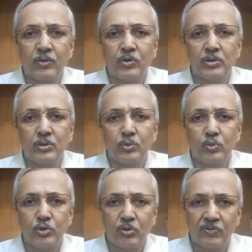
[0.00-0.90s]
once
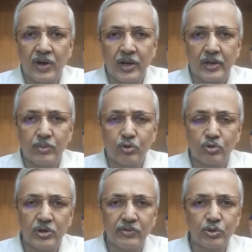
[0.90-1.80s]
you are filing a
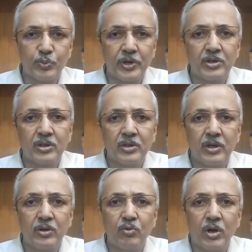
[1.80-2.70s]
mutual divorce petition,
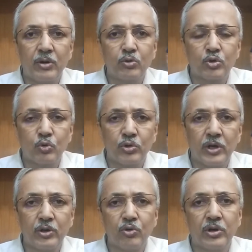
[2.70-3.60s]
then you will have to show
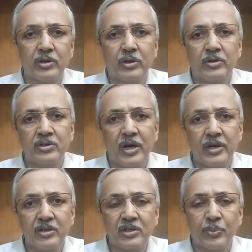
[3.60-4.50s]
that you are
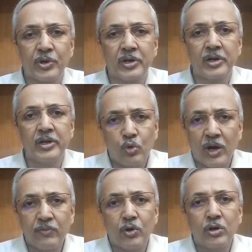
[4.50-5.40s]
residing separately, you
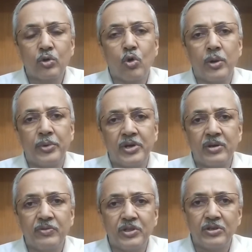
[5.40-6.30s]
have not
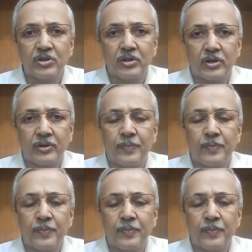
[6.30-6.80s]
cohabited with each other.